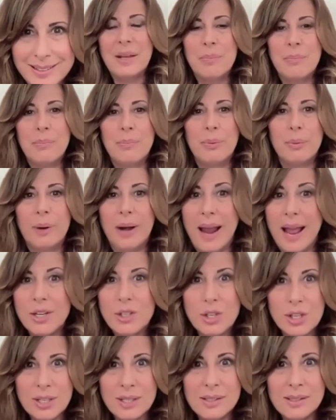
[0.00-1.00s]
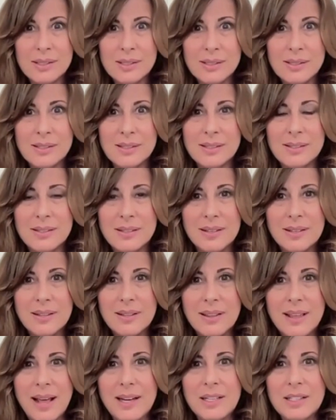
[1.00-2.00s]
The branches
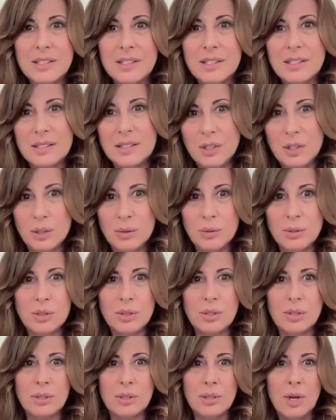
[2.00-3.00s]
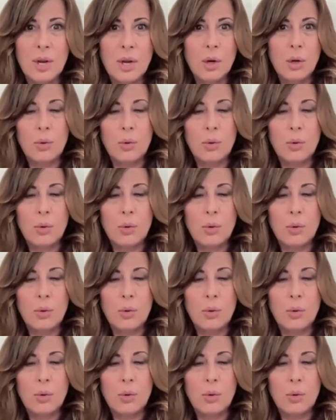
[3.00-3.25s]
that it's used to